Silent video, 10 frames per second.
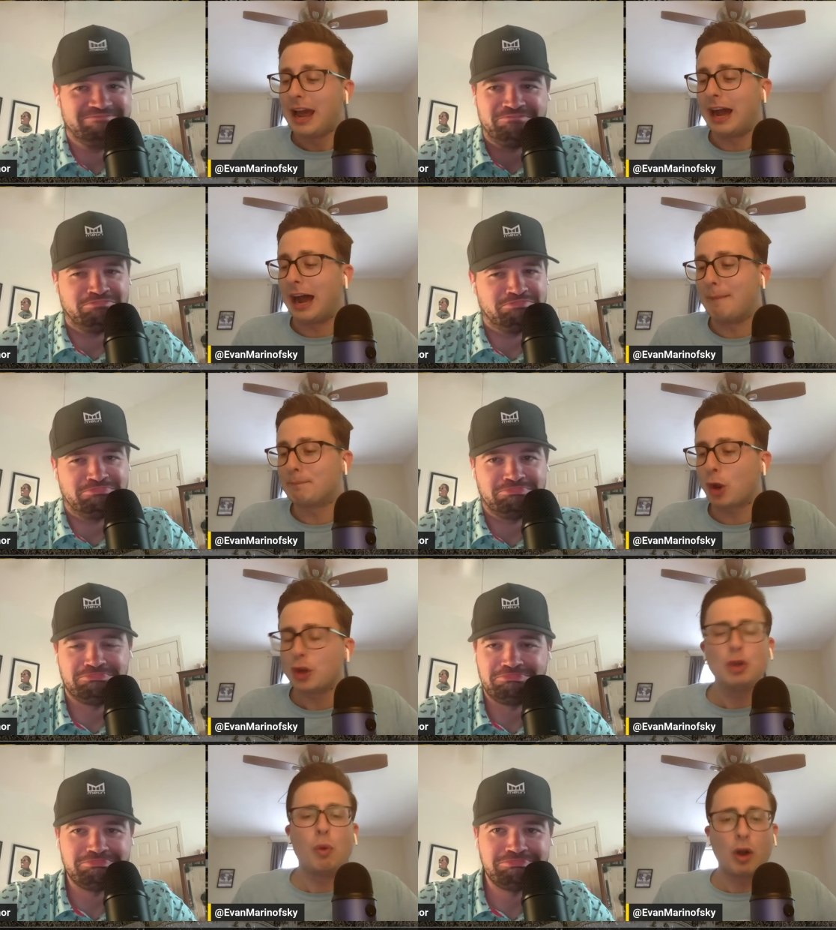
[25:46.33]
Speaker 1: Um, are
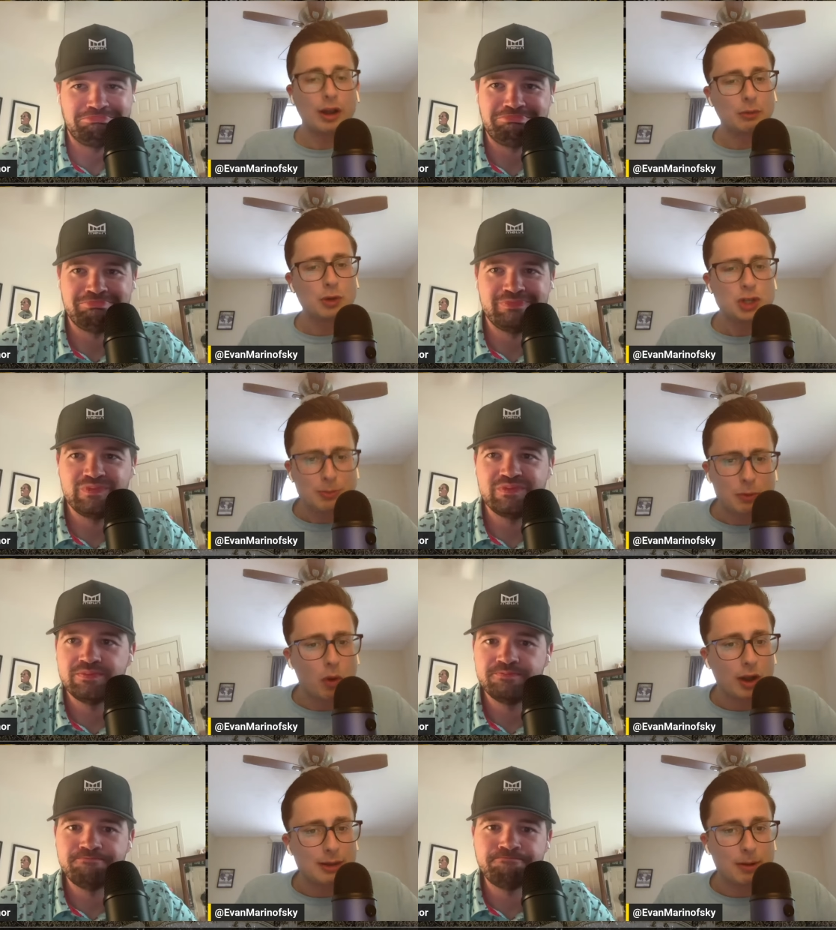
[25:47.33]
you worried? Would you be
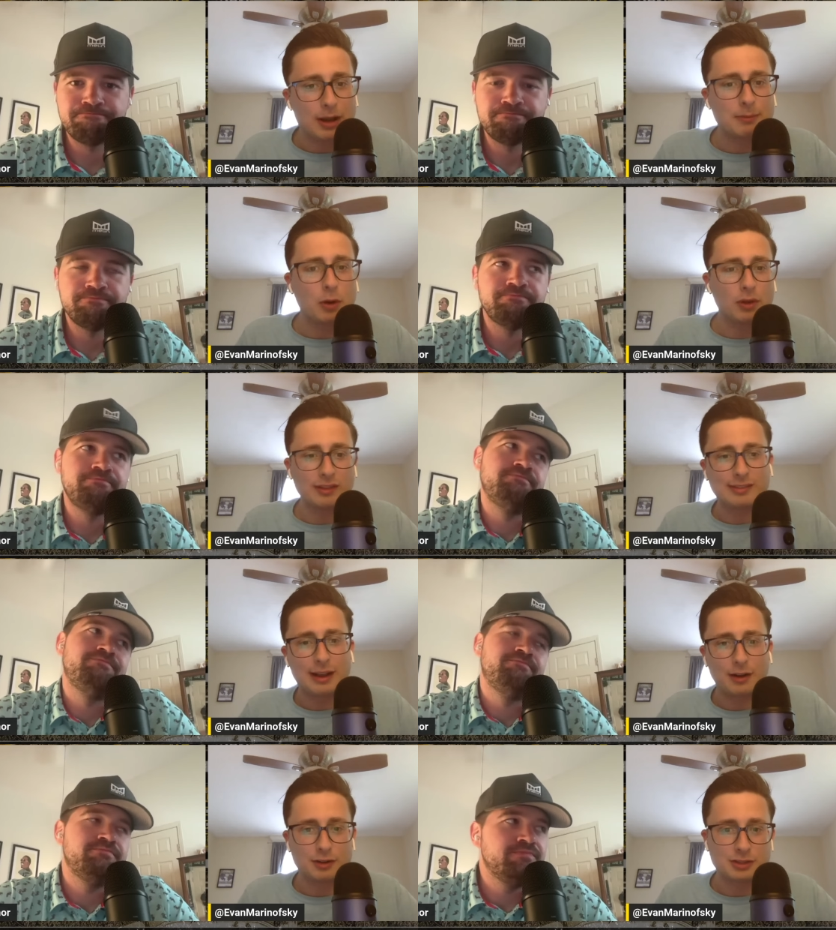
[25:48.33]
worried about him going to the
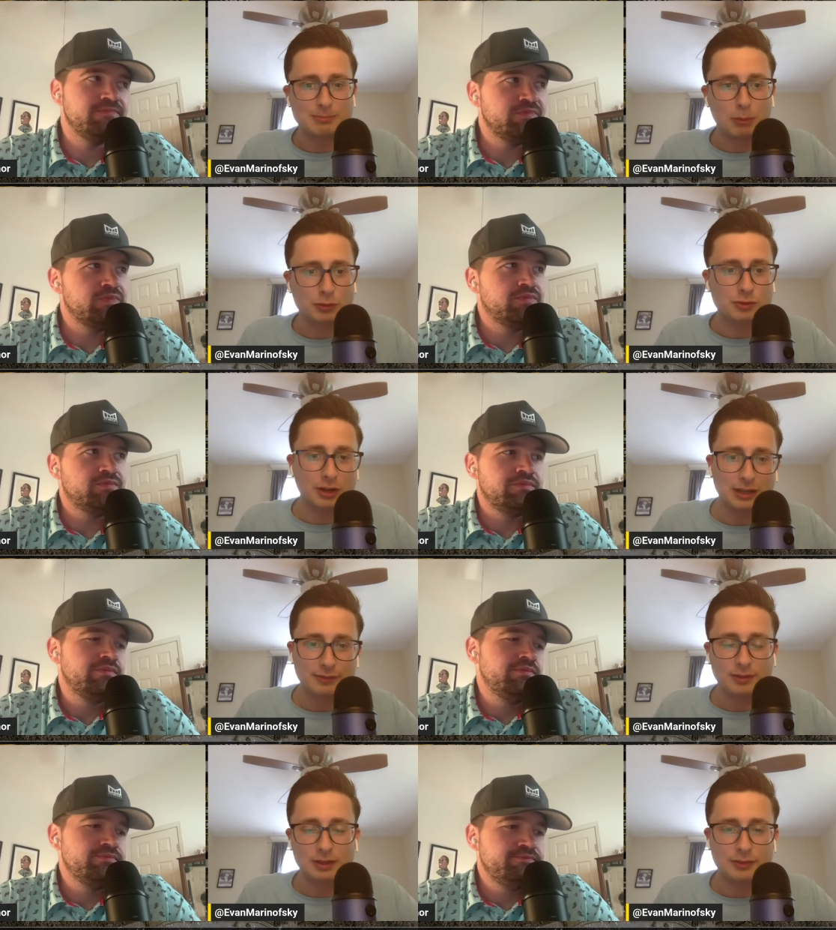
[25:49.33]
Senators and bolstering
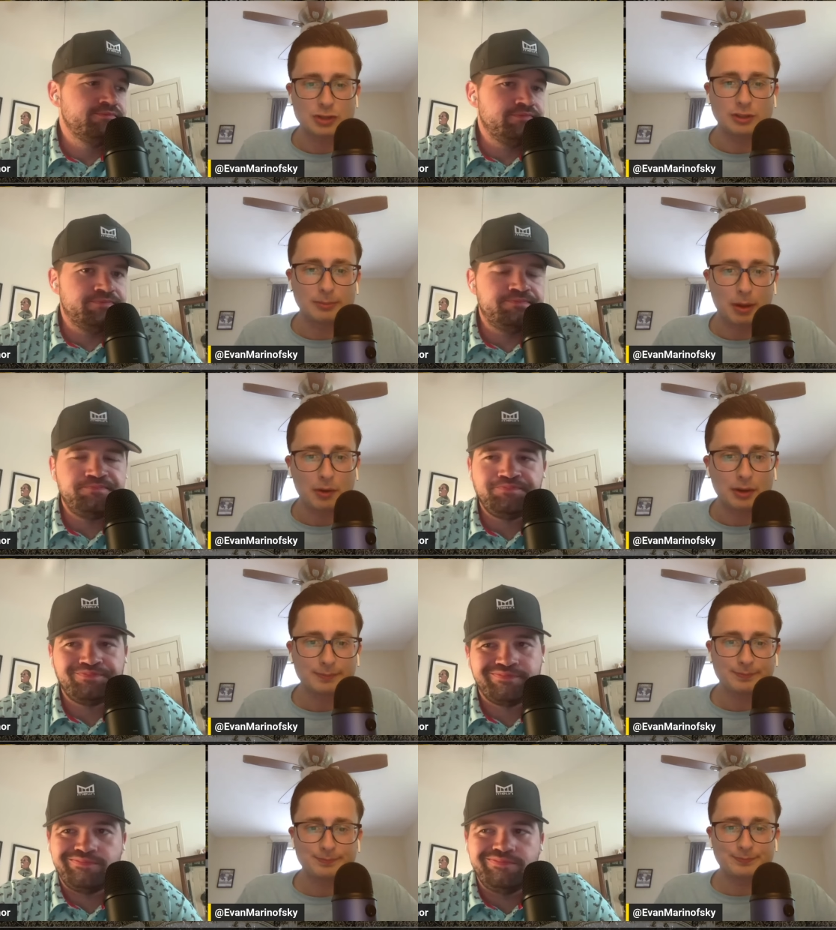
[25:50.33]
a, a divisional opponent?
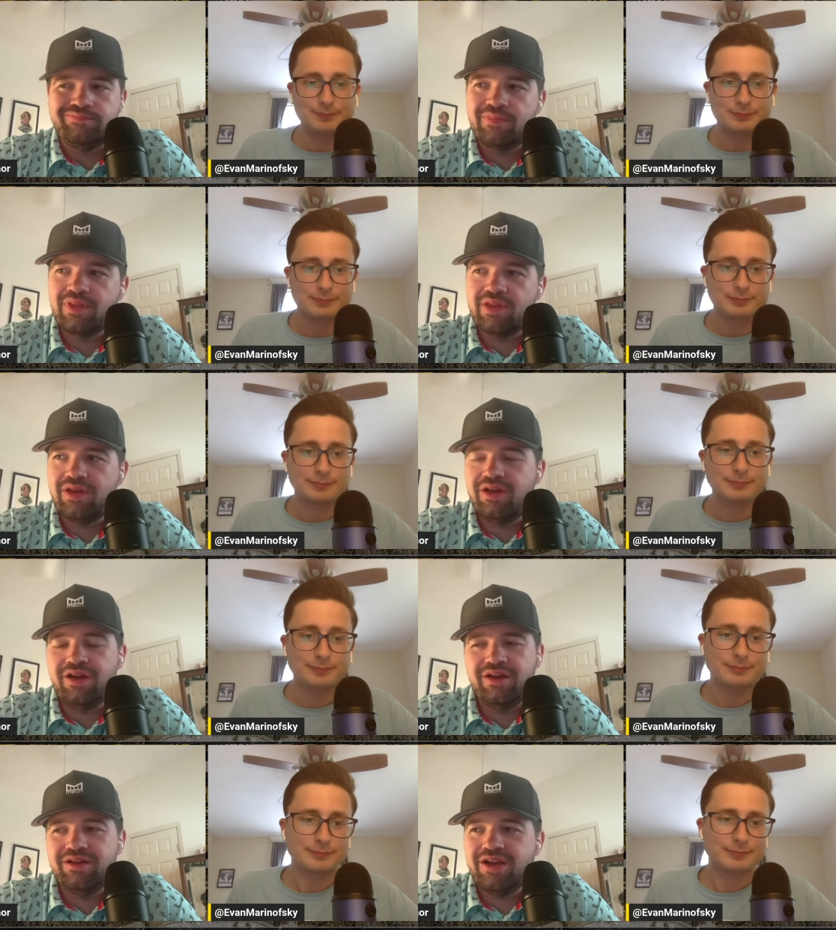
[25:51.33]

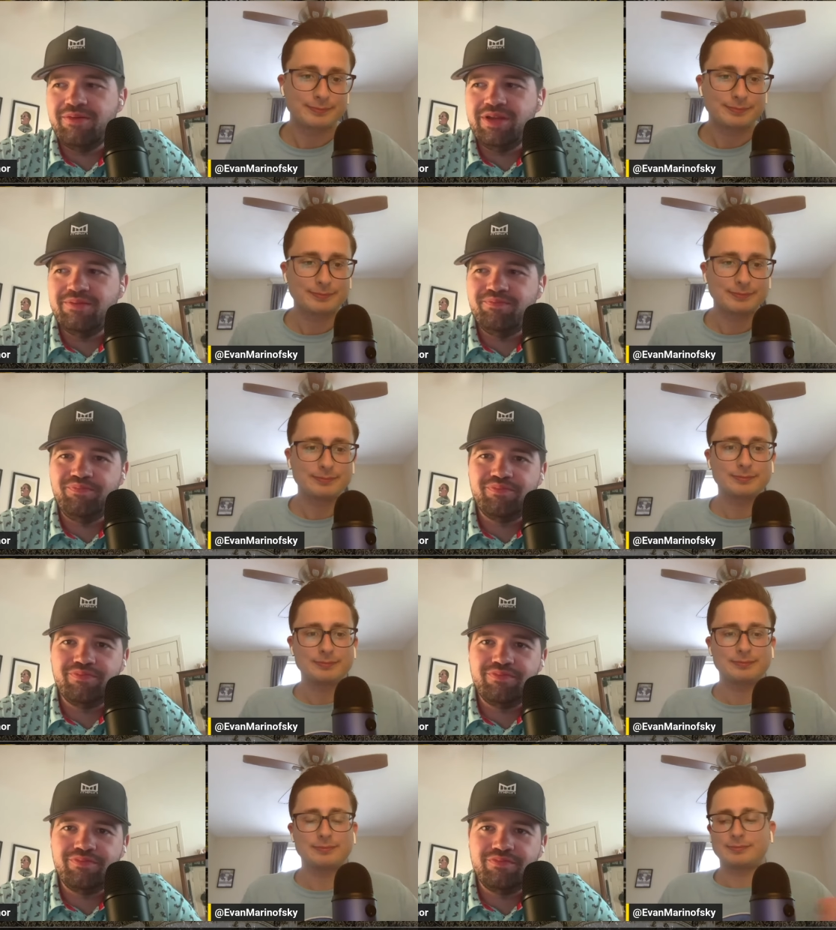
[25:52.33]
Speaker 2: Uh, I mean,
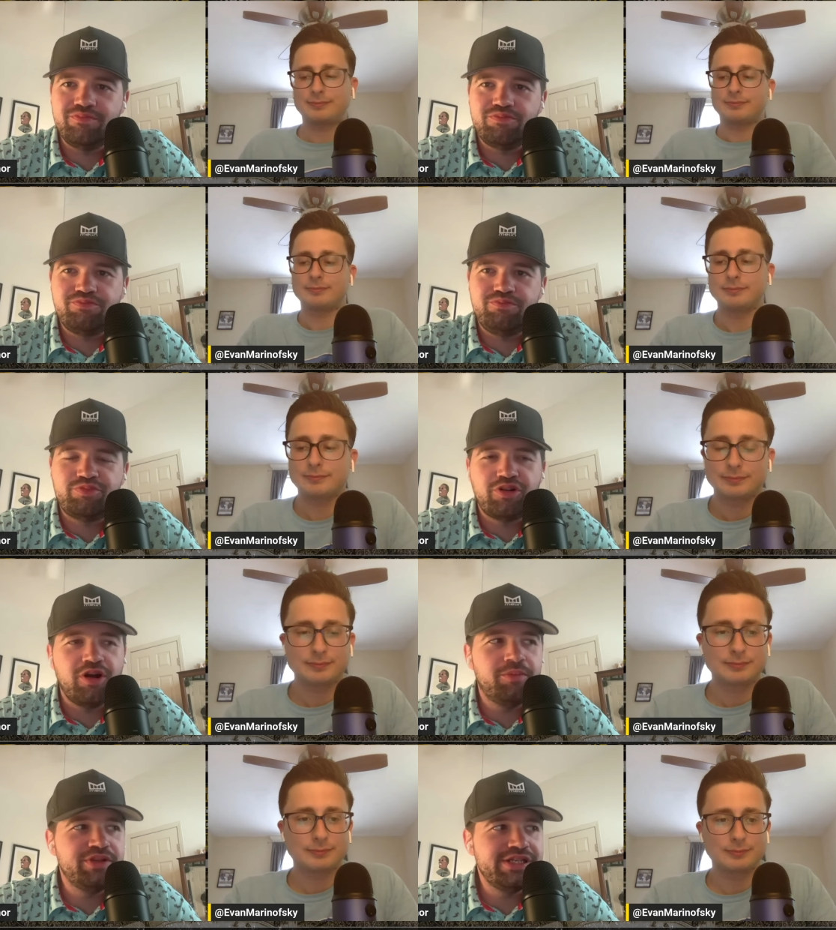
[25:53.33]

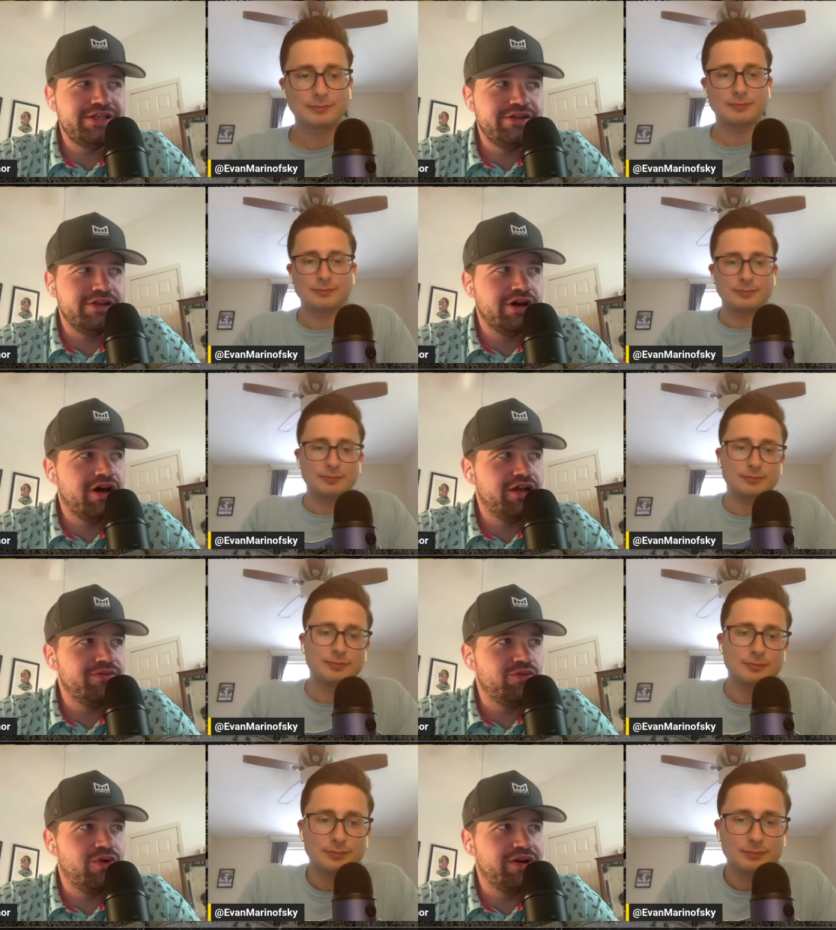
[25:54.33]
Probably not
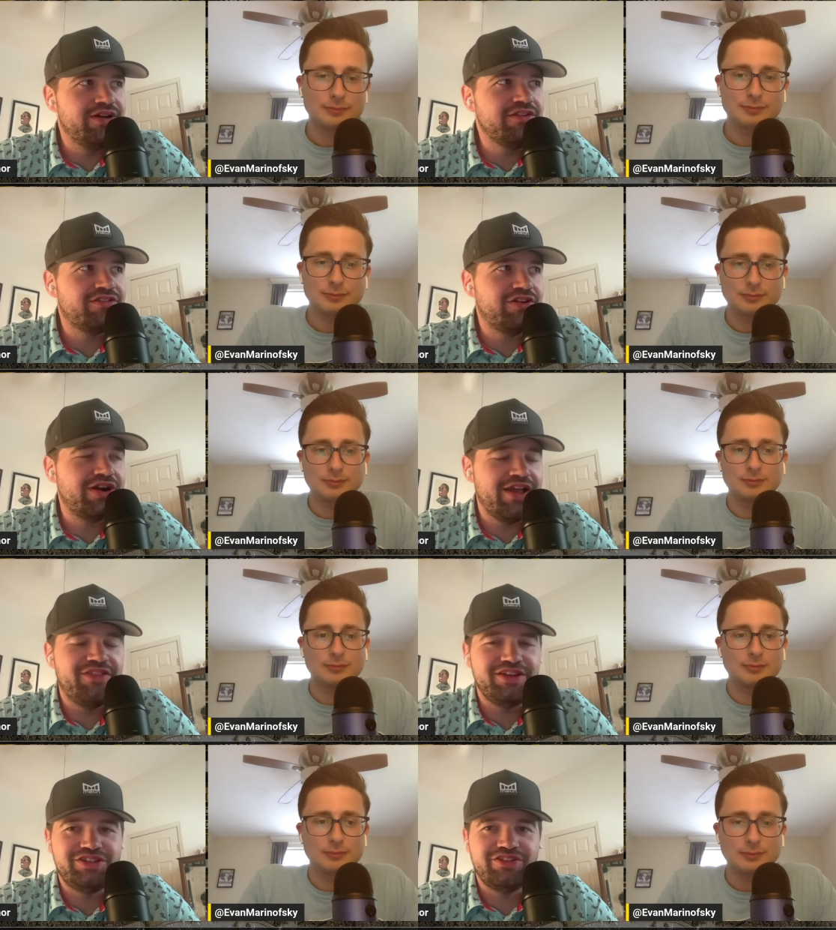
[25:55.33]
one considering I
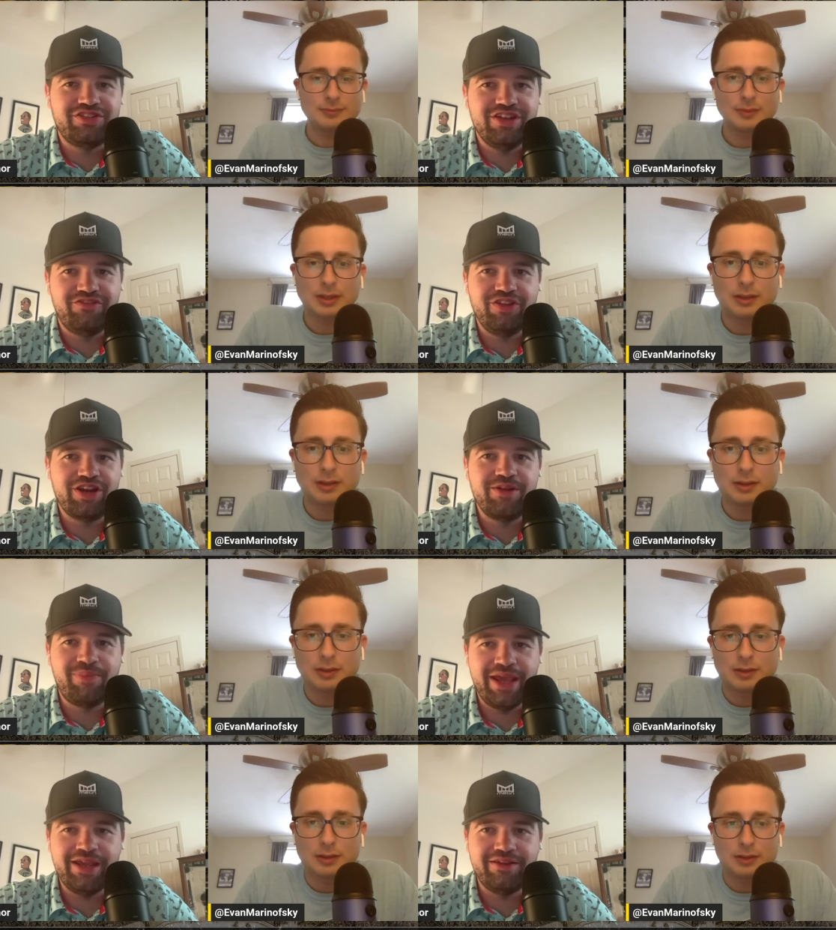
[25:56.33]
think just if they're going to
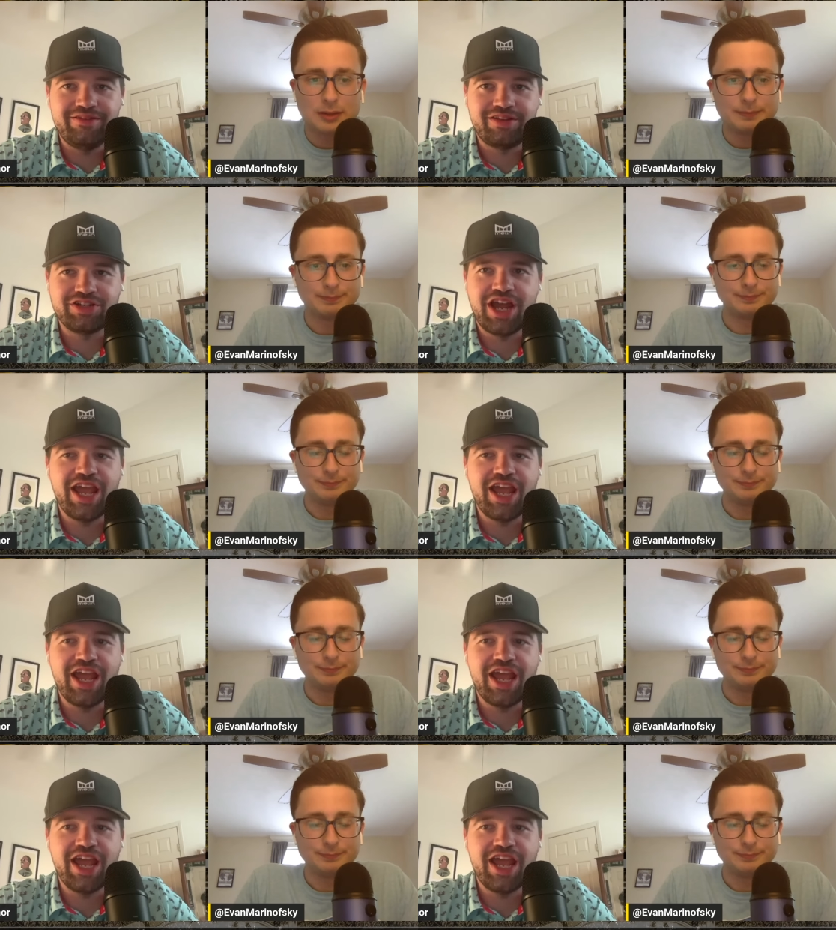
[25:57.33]
pay such a